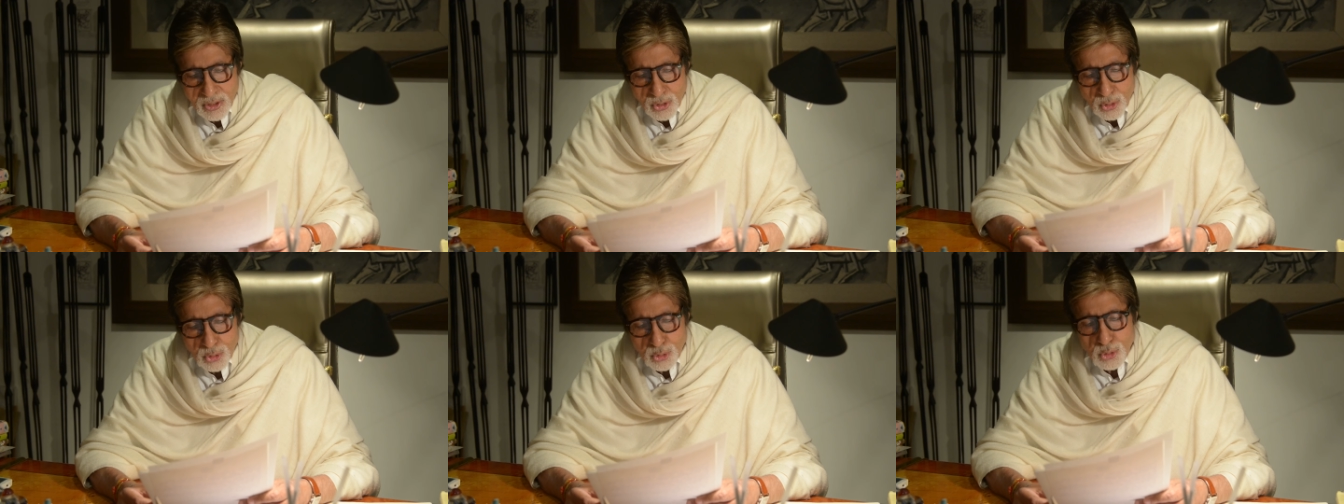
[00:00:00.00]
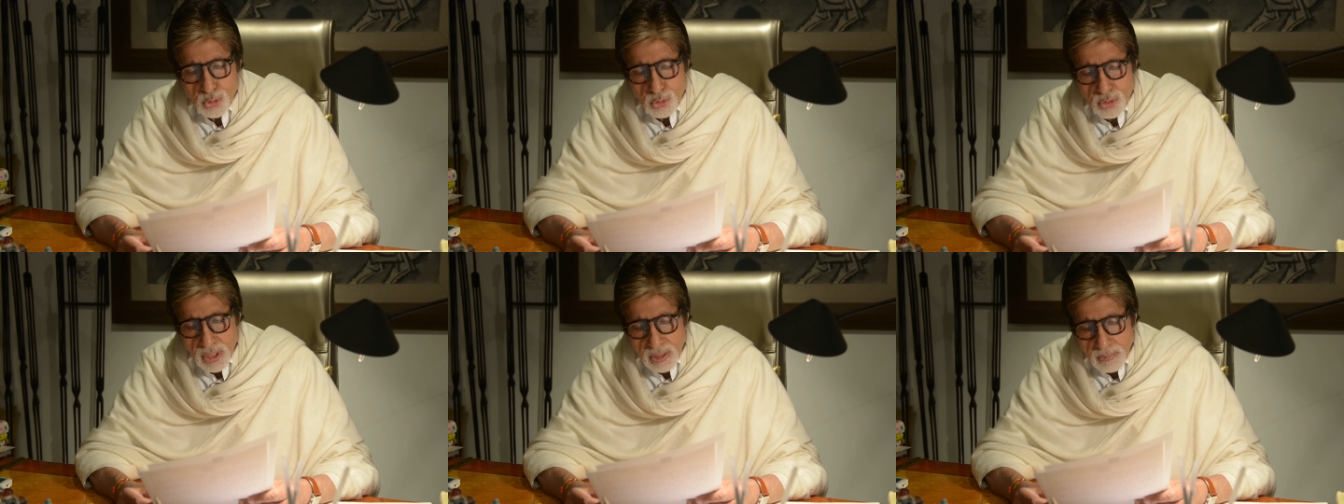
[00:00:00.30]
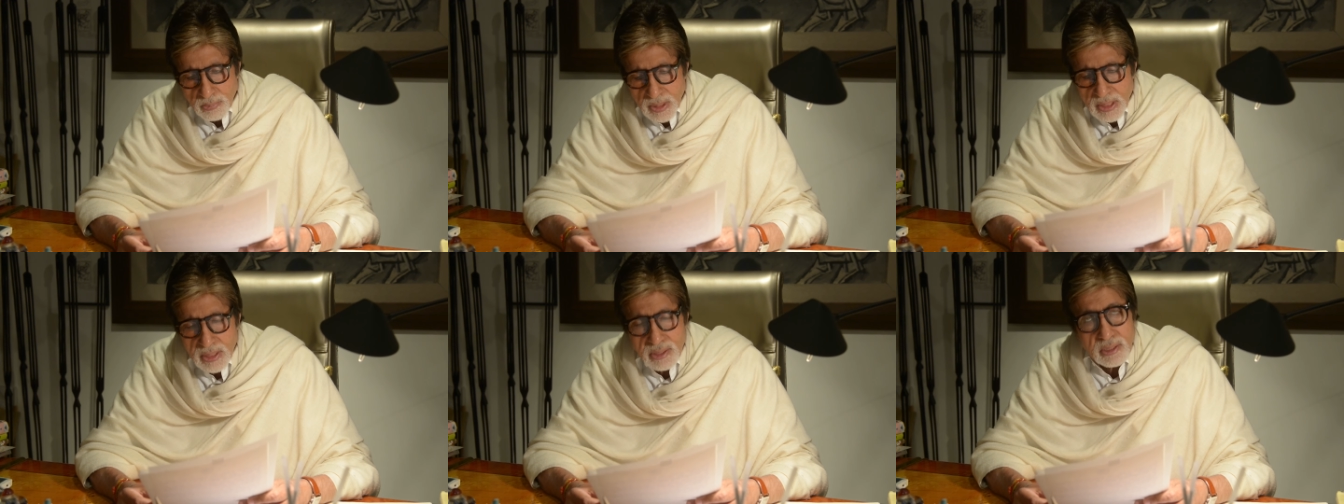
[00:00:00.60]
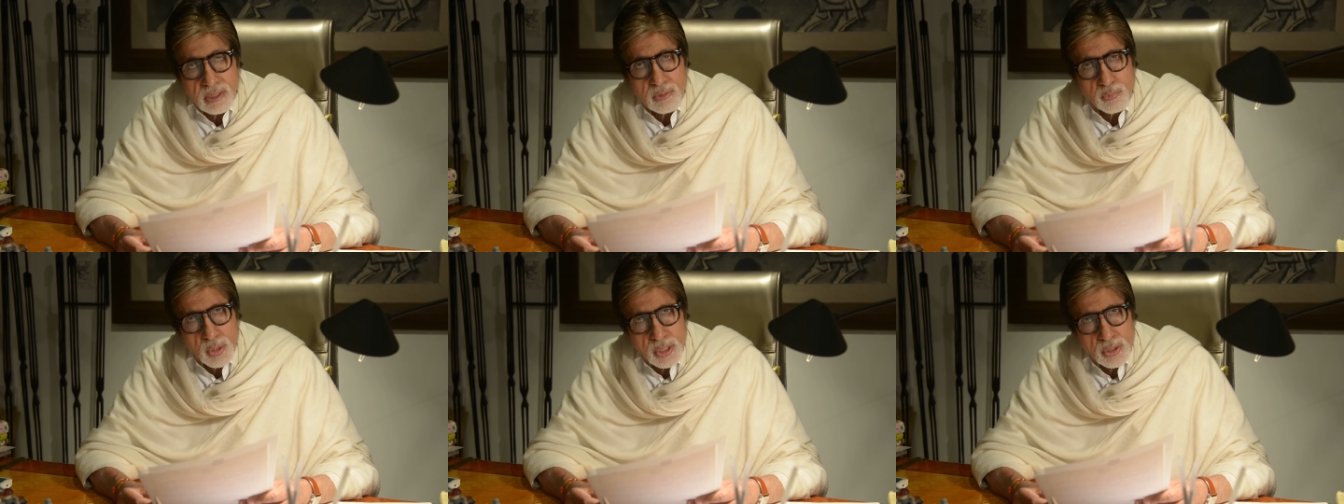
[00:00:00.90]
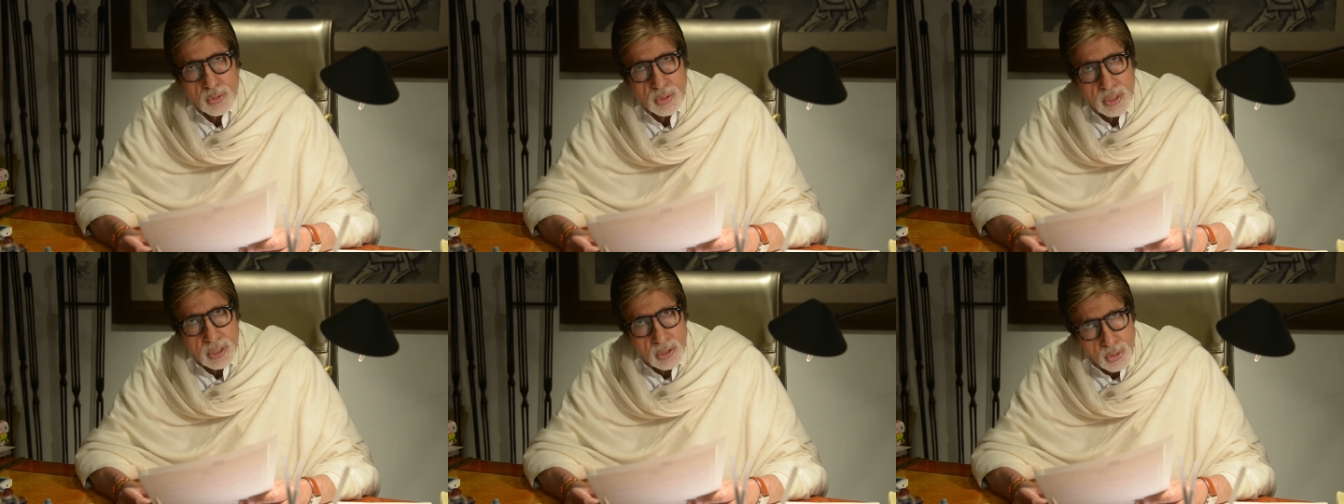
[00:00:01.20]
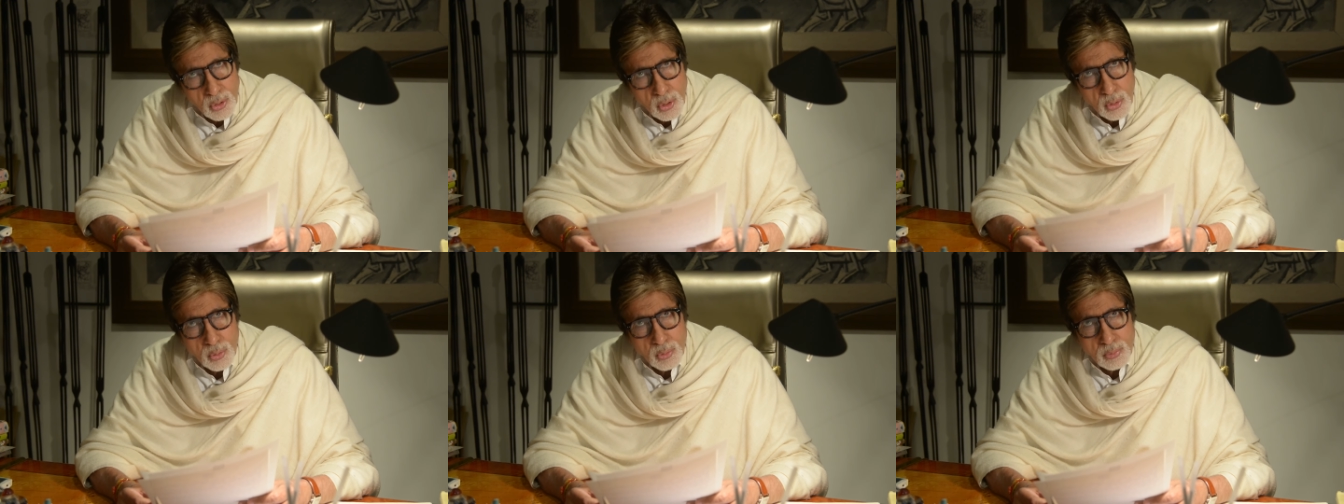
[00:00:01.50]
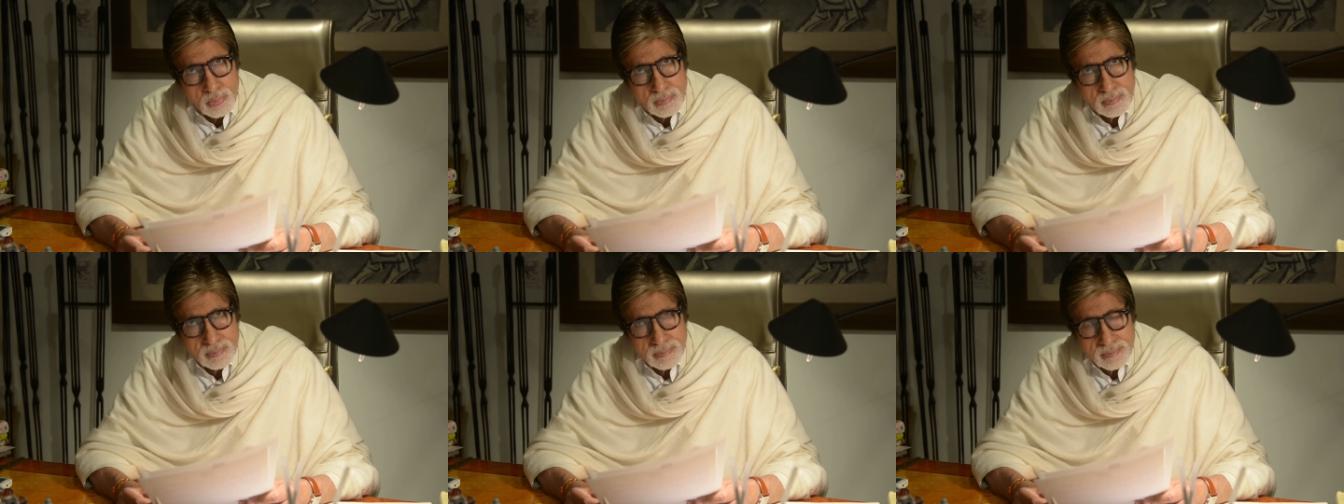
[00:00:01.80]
who you can meet and where you can go.